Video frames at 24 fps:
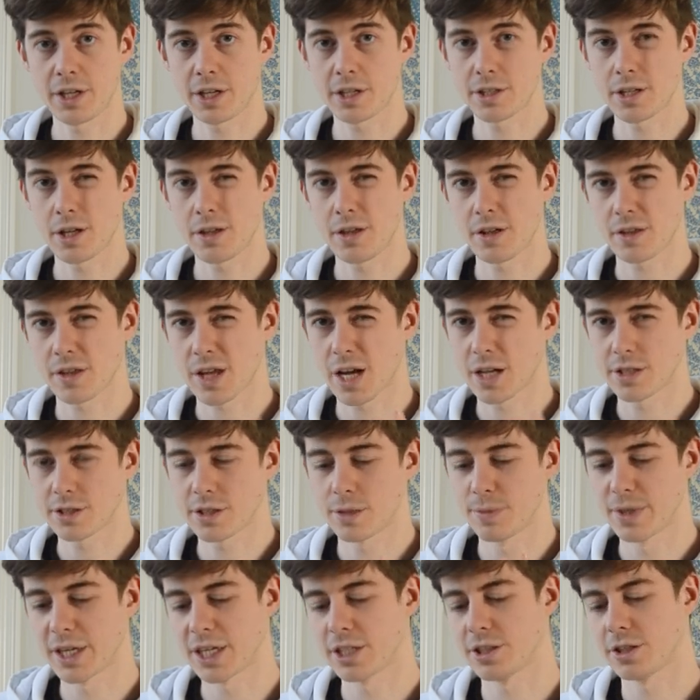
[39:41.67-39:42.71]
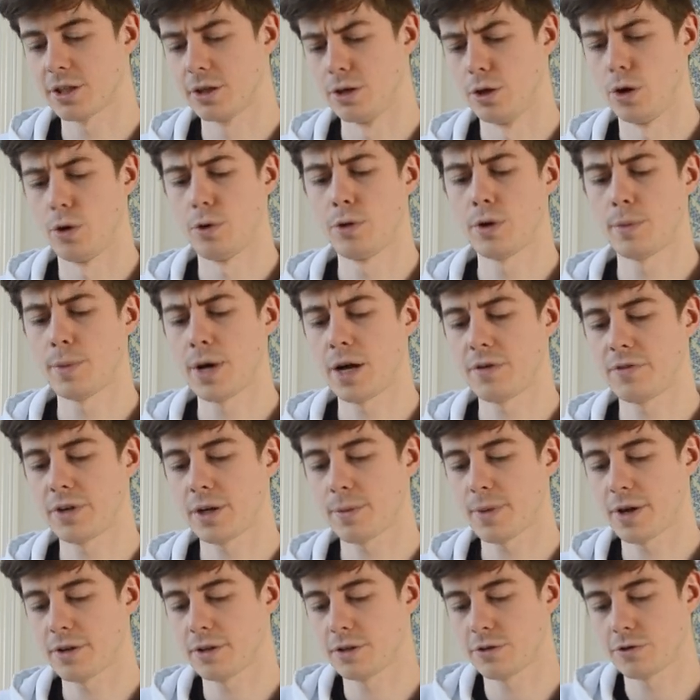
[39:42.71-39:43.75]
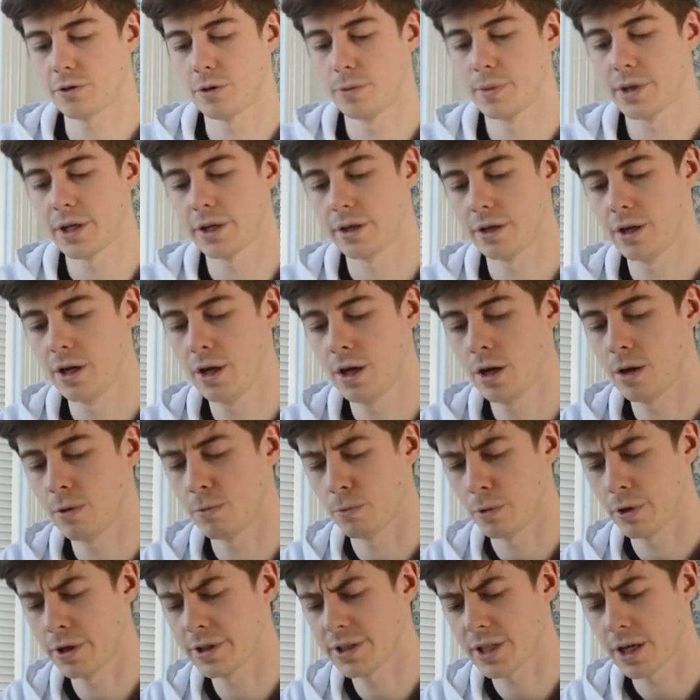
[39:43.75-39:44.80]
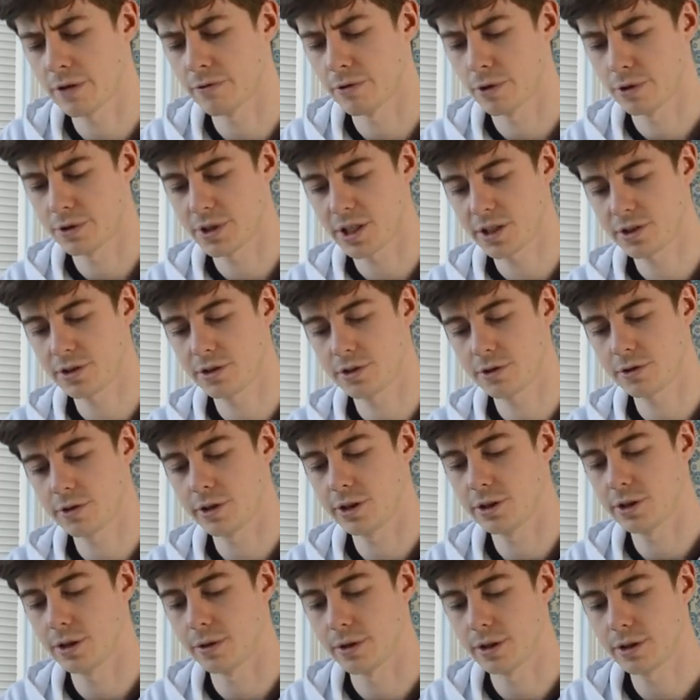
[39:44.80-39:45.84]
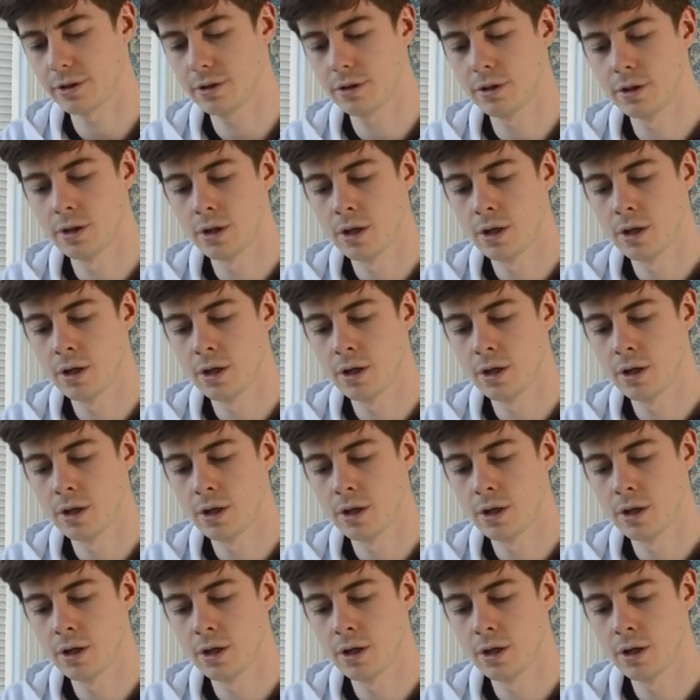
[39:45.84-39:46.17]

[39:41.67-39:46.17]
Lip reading: because I think that's the biggest unknown I'm having about this formula. What is that rose essence really doing?